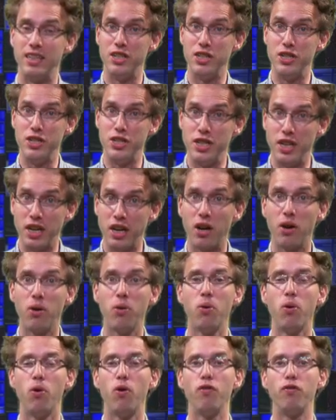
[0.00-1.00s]
a,
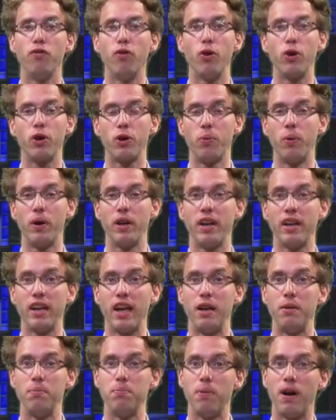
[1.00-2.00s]
0 of order 1 at
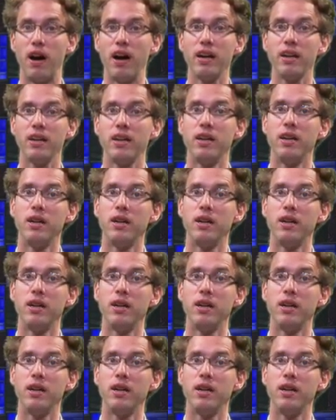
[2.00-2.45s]
n pi,